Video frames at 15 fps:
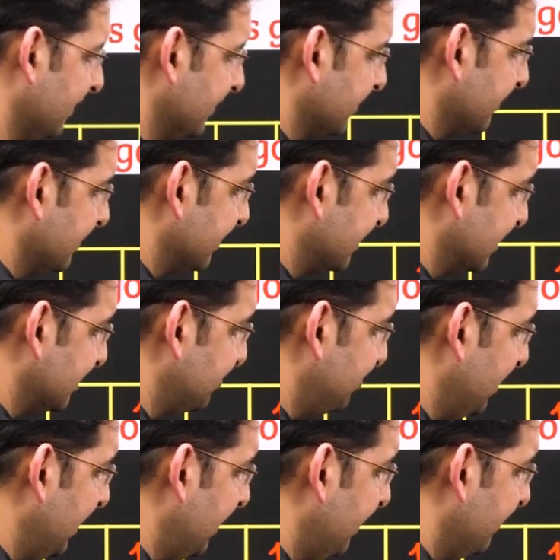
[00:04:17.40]
So this is
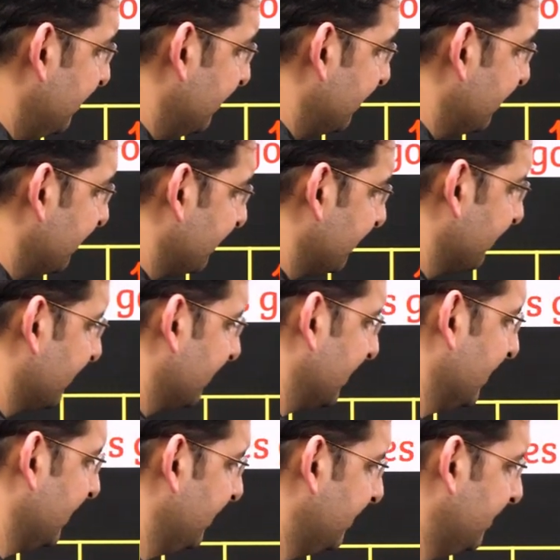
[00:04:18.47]
B.
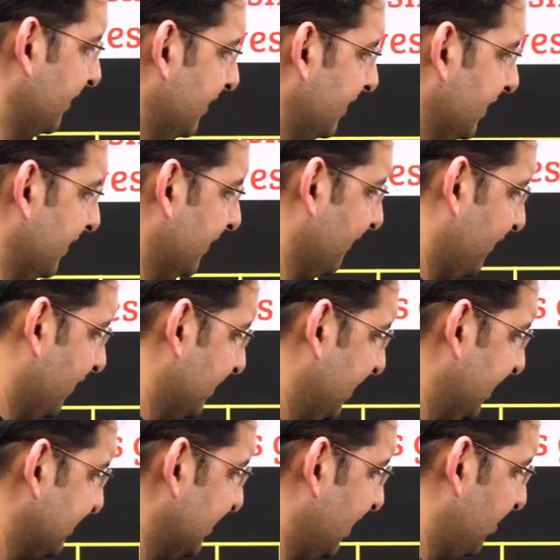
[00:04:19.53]
For
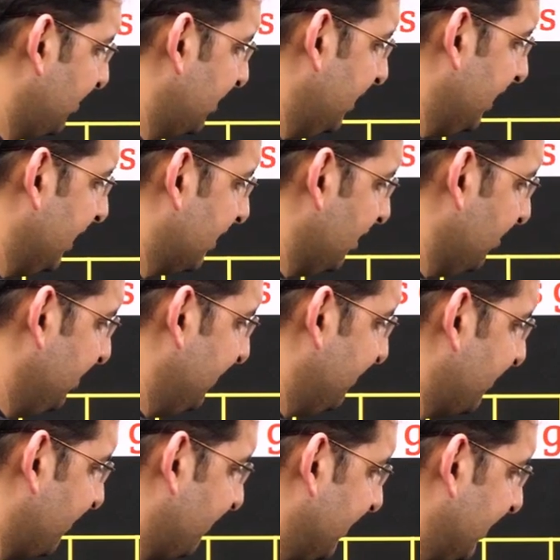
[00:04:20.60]
this number, it will be
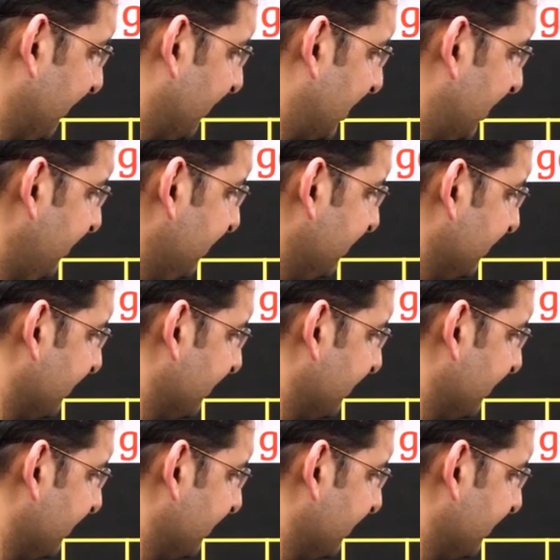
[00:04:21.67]
51.